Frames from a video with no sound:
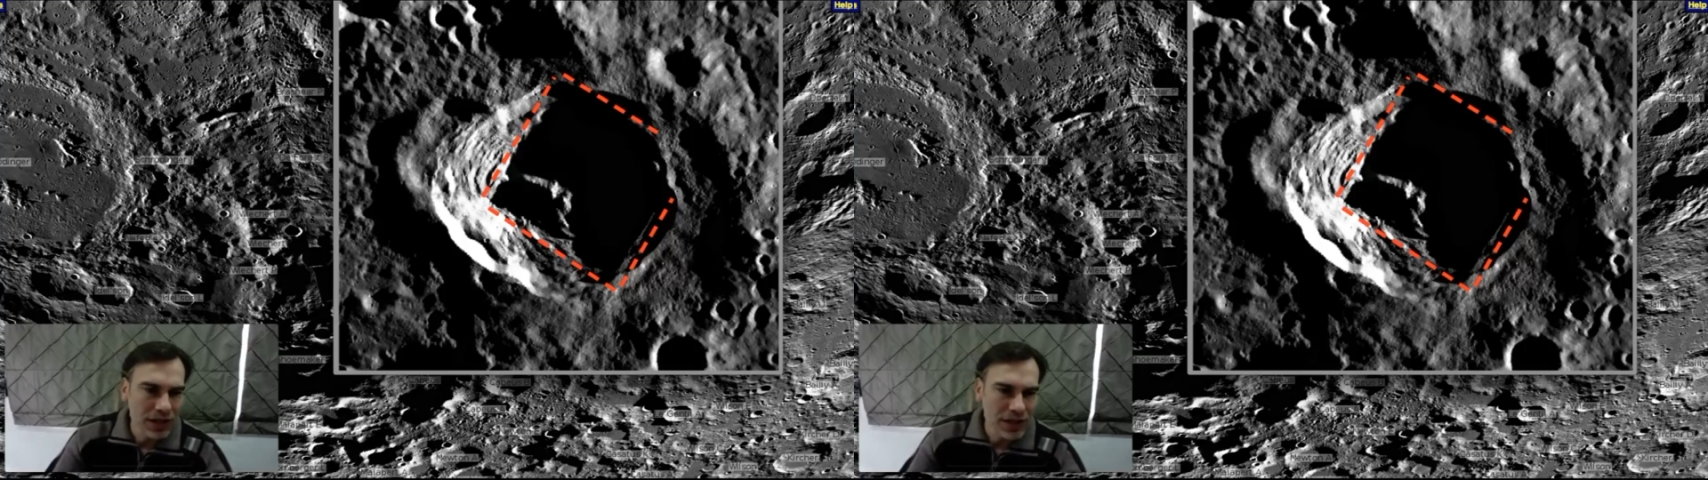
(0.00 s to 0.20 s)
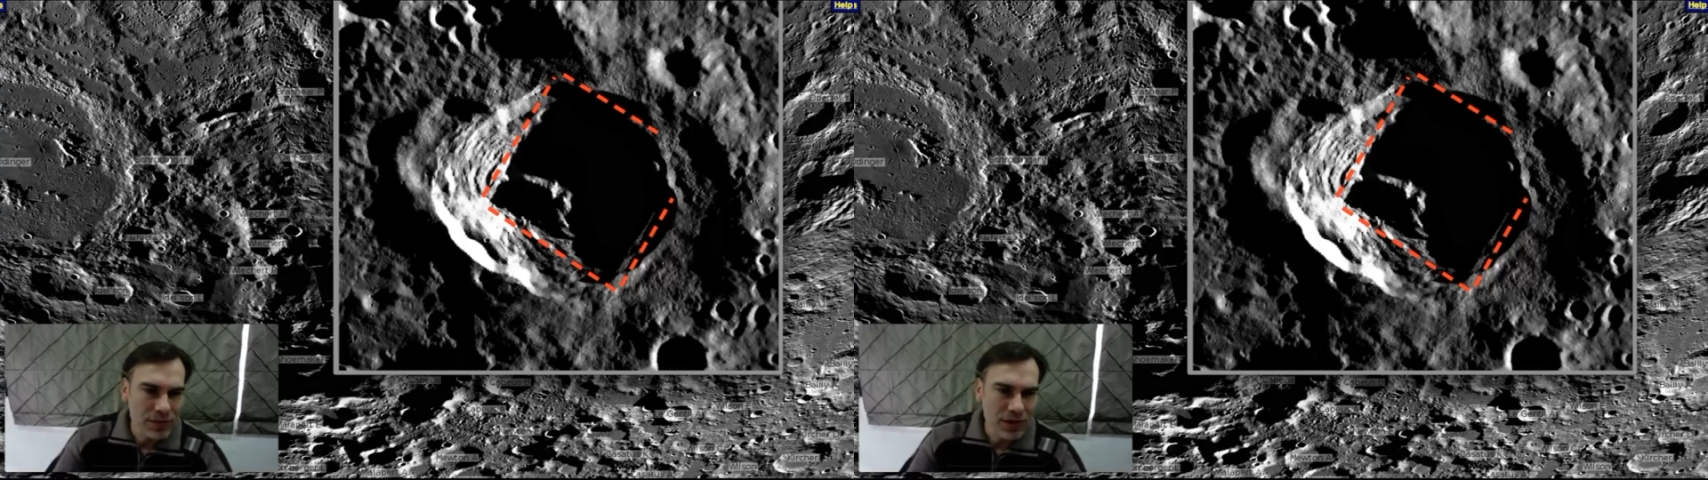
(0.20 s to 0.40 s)

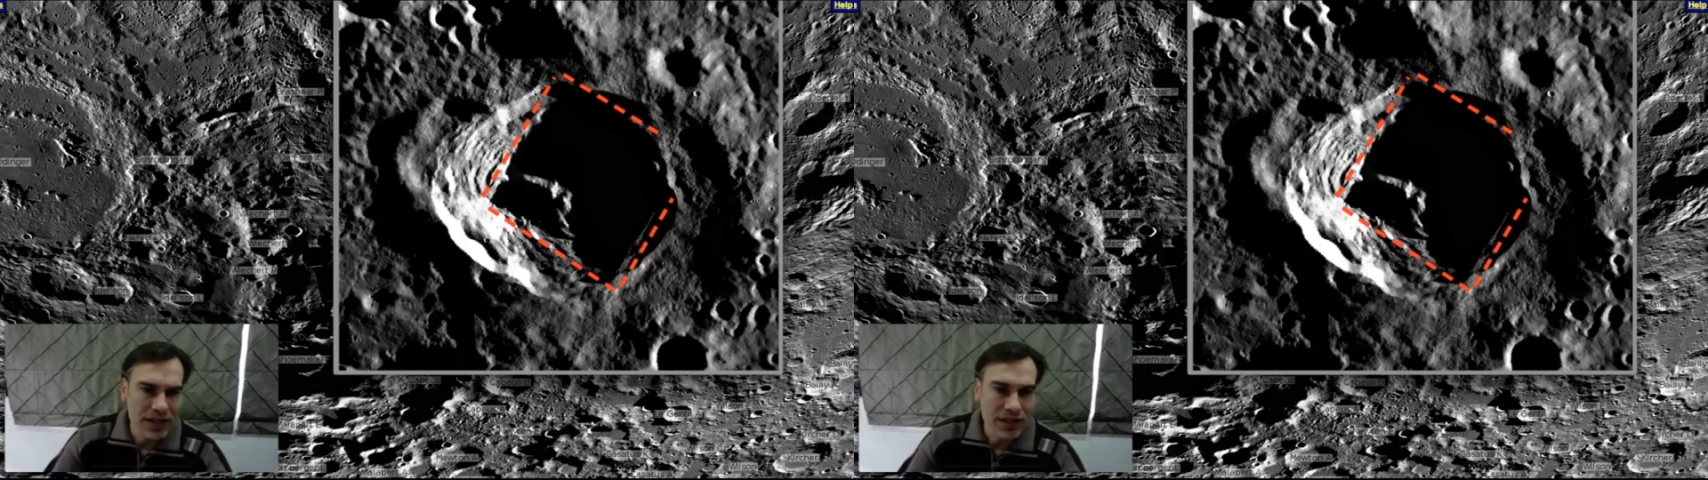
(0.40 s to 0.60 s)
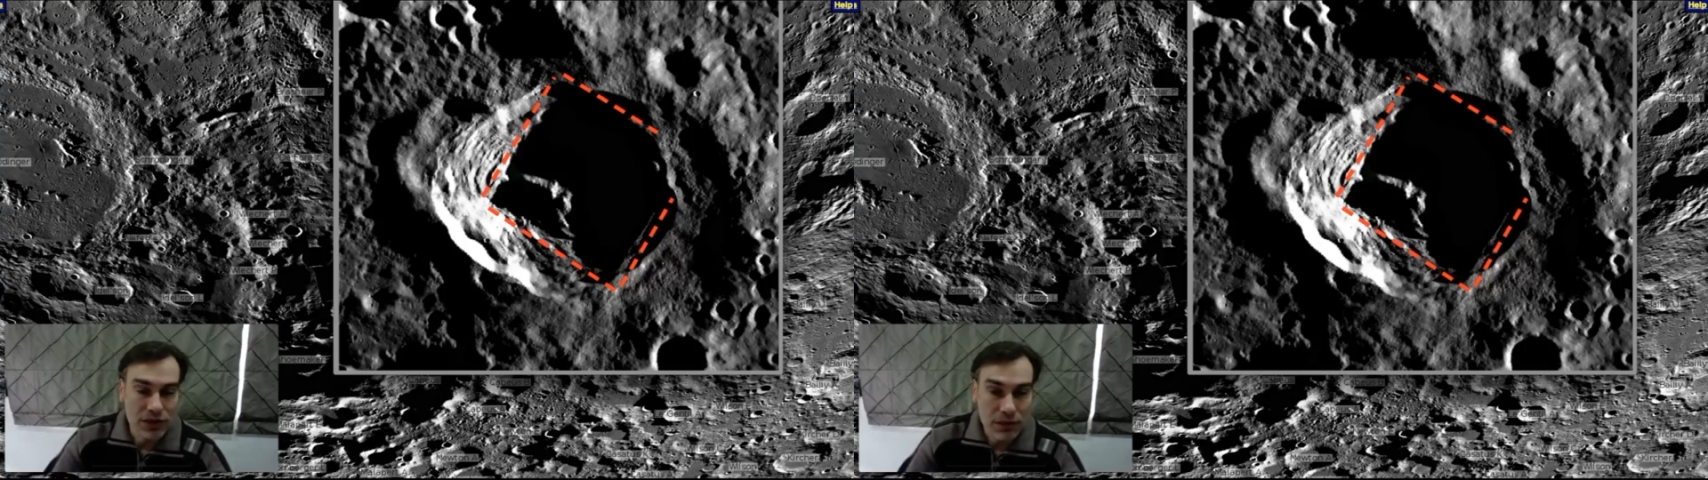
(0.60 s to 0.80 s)
at this
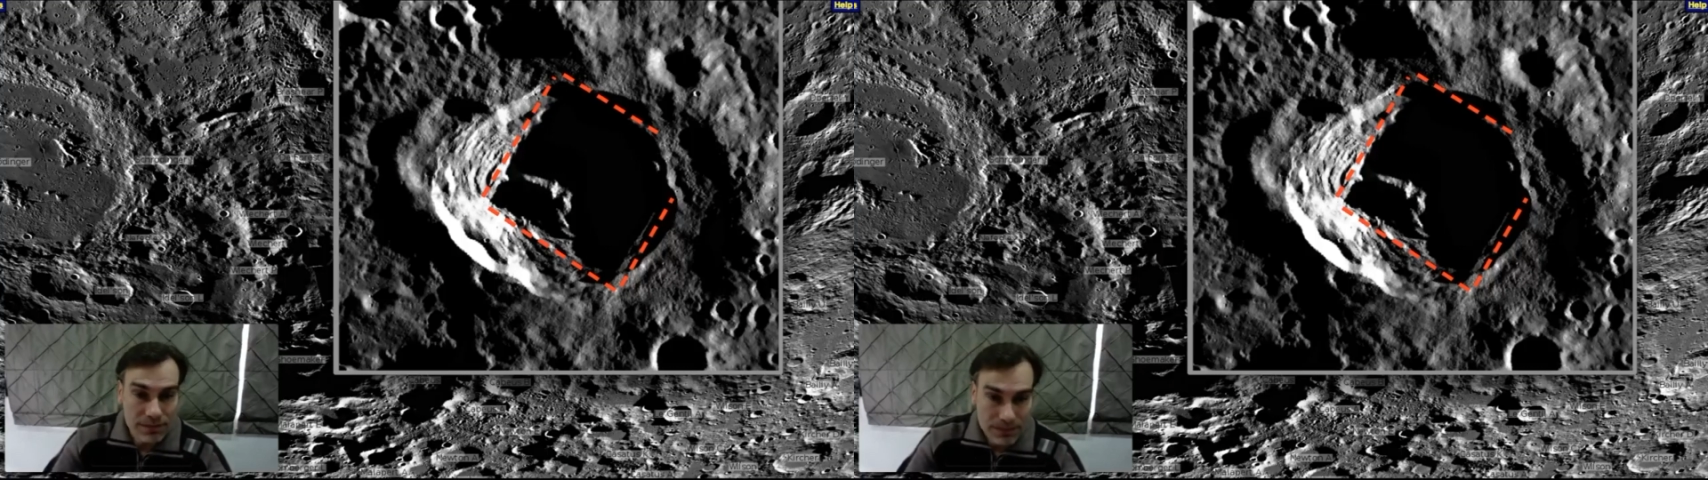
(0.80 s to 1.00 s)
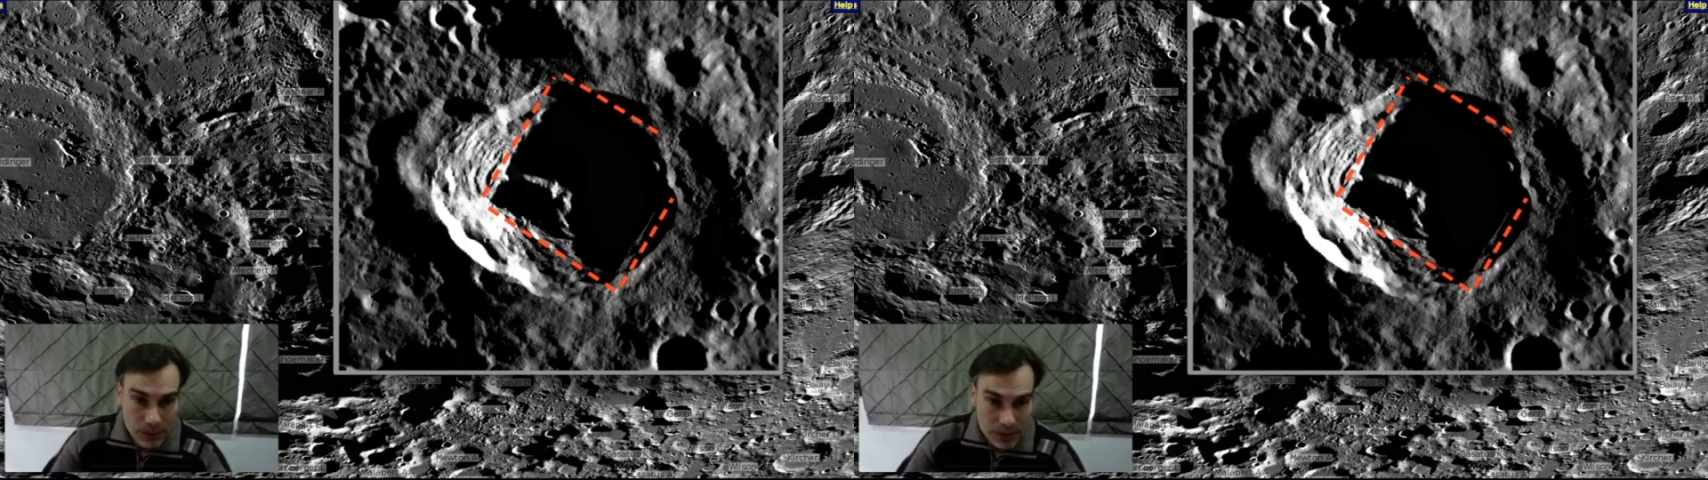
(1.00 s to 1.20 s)
place.
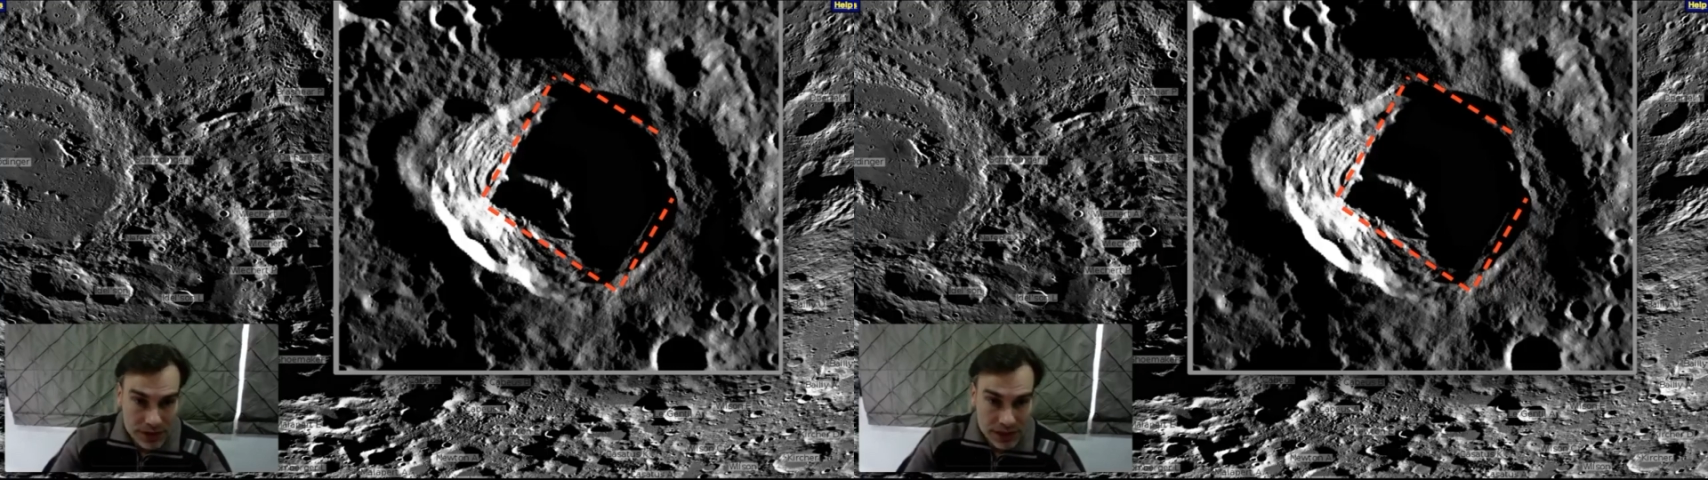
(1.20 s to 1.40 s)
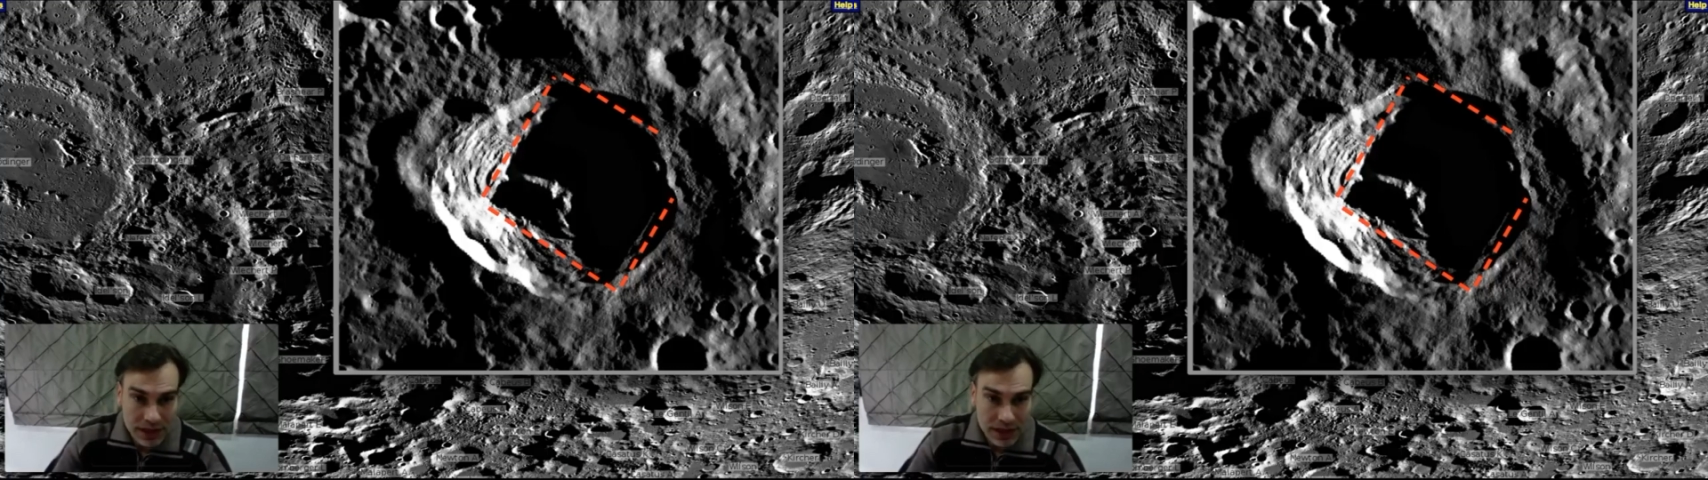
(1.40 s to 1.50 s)
Don't force it.